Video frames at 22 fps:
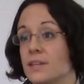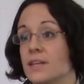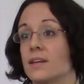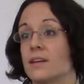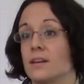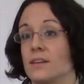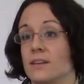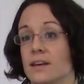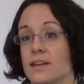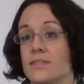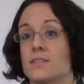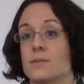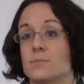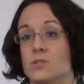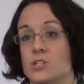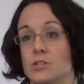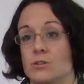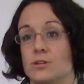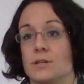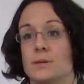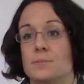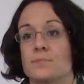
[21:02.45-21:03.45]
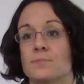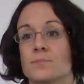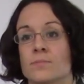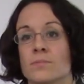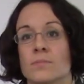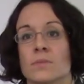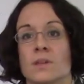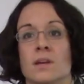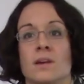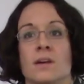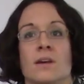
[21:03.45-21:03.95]
It'll let them do it.
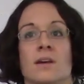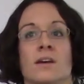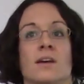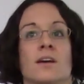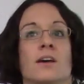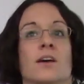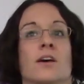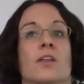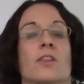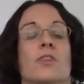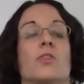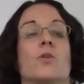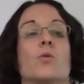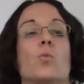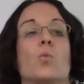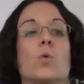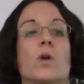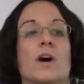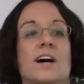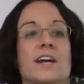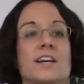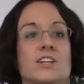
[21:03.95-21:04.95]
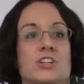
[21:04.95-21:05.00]
The one